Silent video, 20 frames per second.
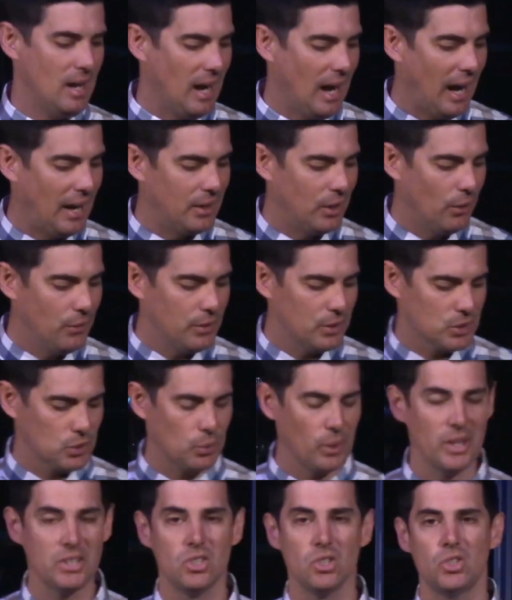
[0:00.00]
I know there's
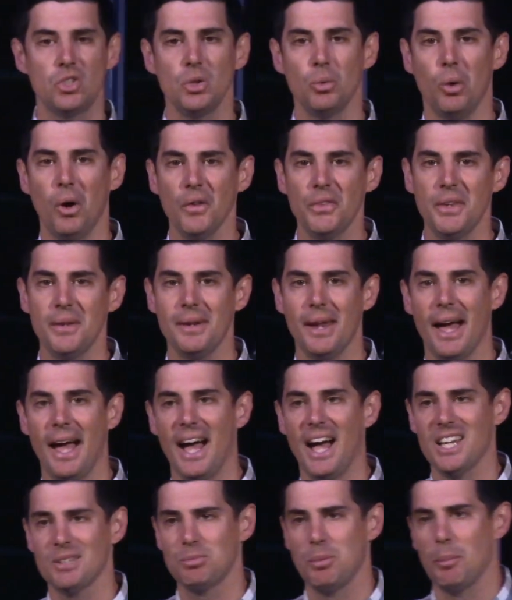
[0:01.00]
questions you want them to
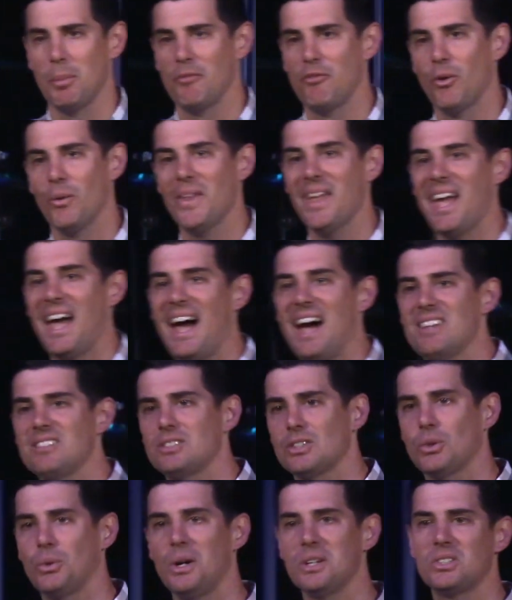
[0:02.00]
ask, but before they ask
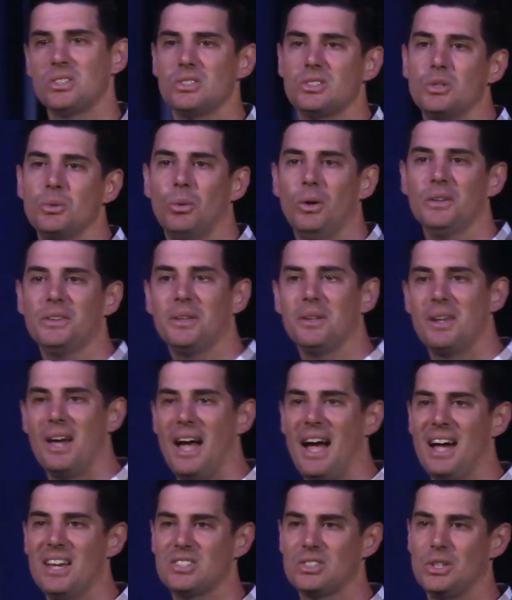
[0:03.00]
the questions you want them to
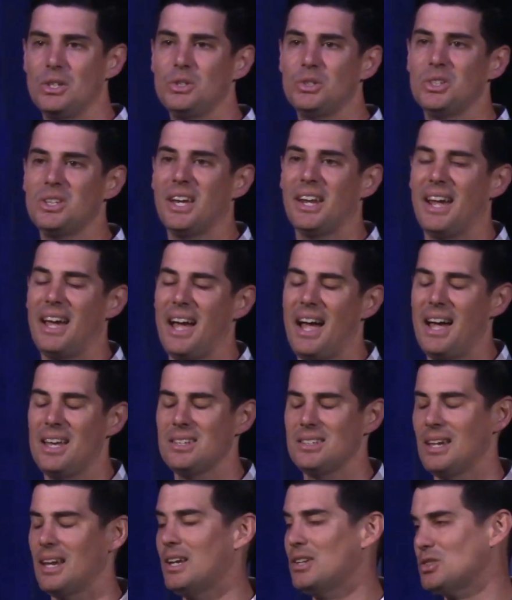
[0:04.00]
ask, you usually got
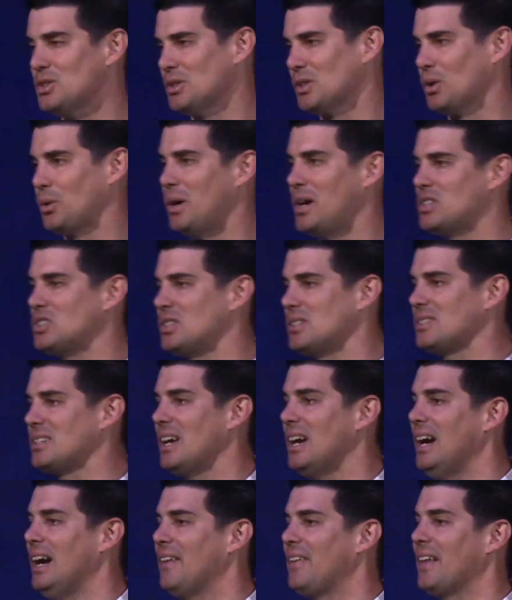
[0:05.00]
to answer the questions
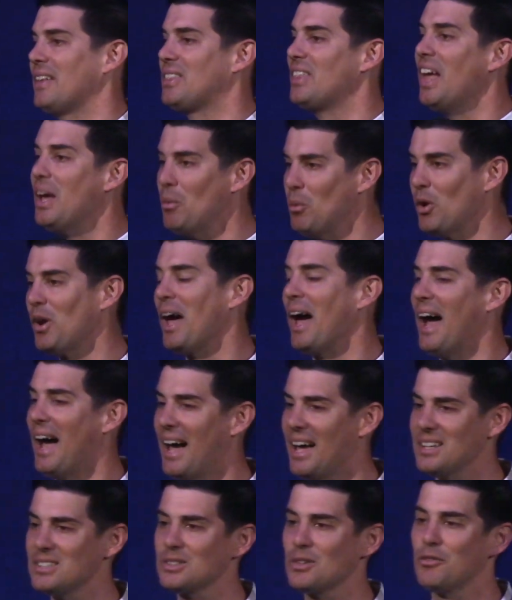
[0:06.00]
that they want to
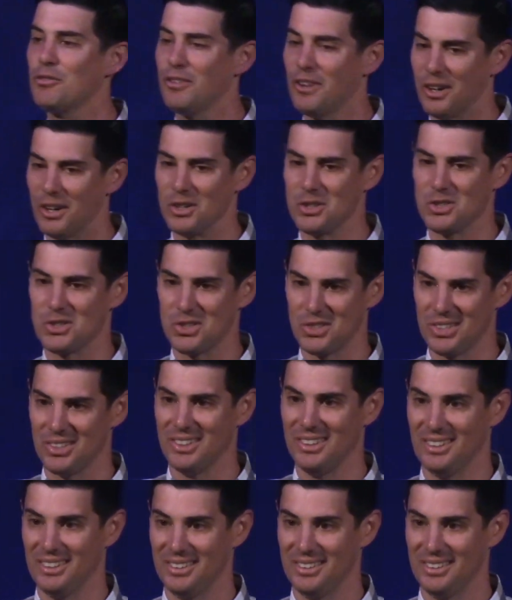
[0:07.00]
ask first.